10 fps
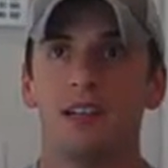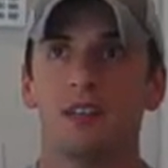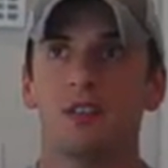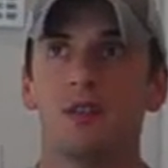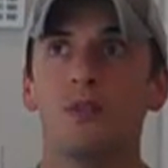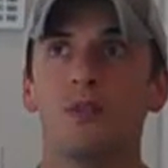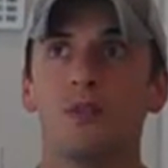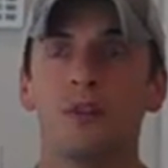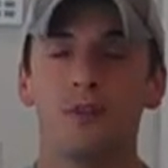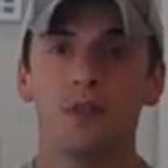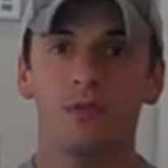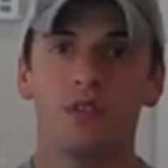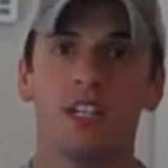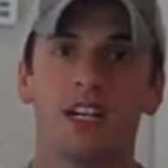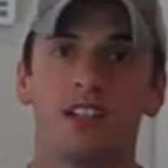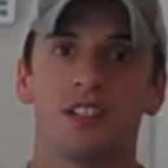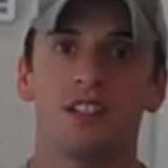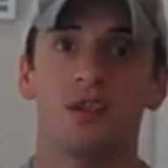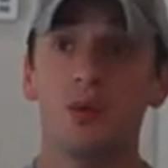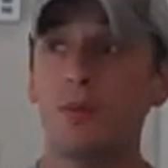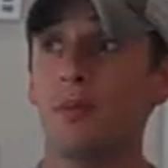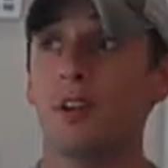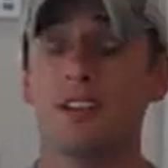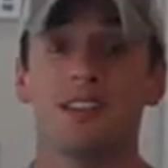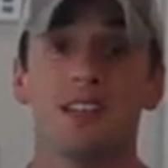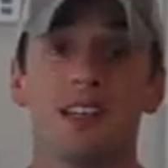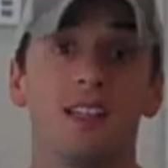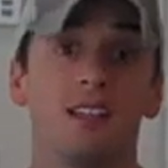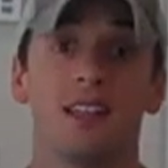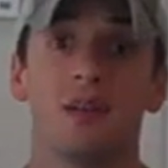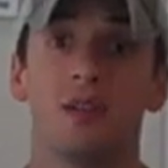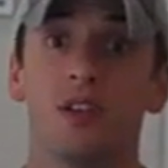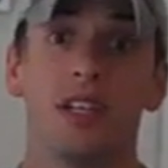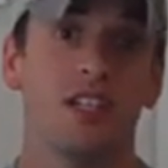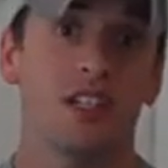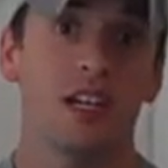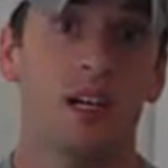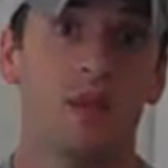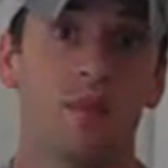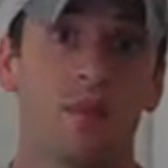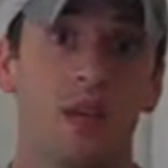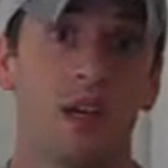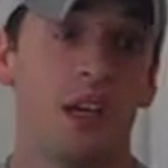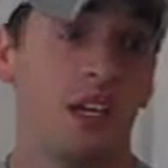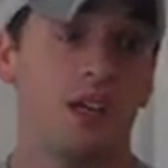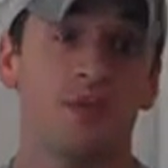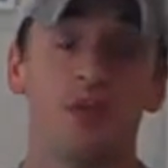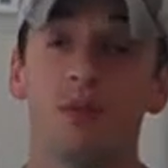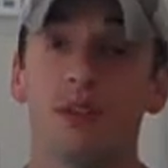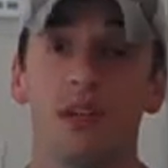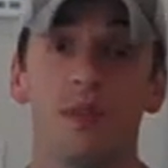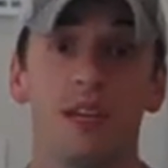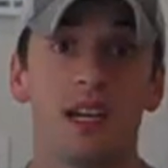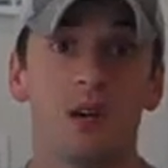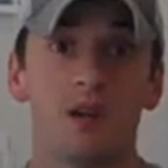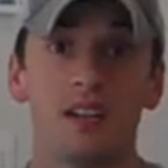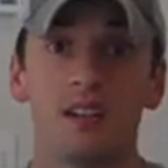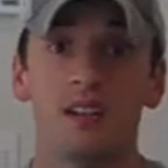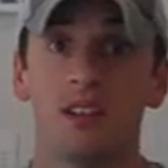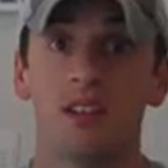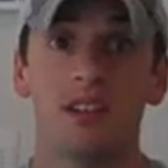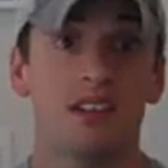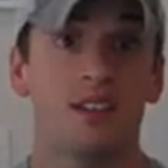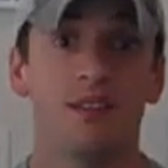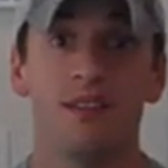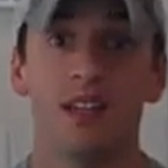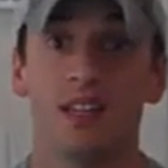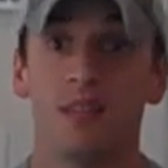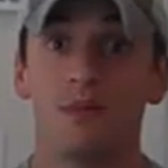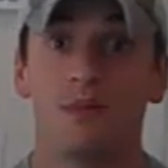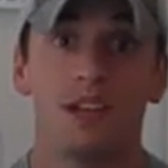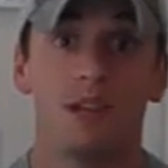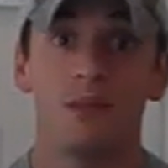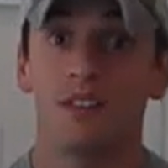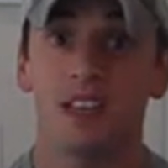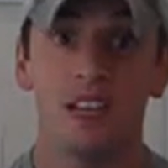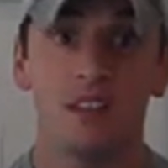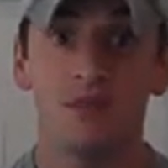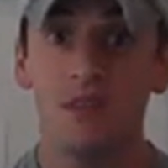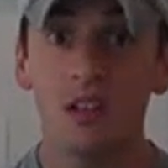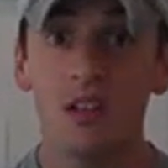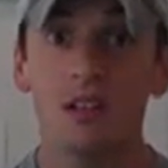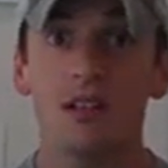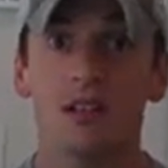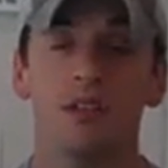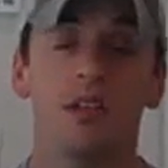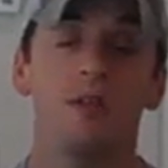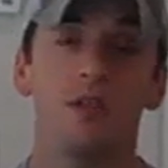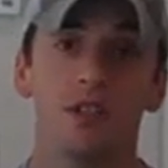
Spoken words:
And they're so fearful of rejection. The supermarket sends this communication out. And if you don't come in that week, it doesn't affect them. They're not upset. They're not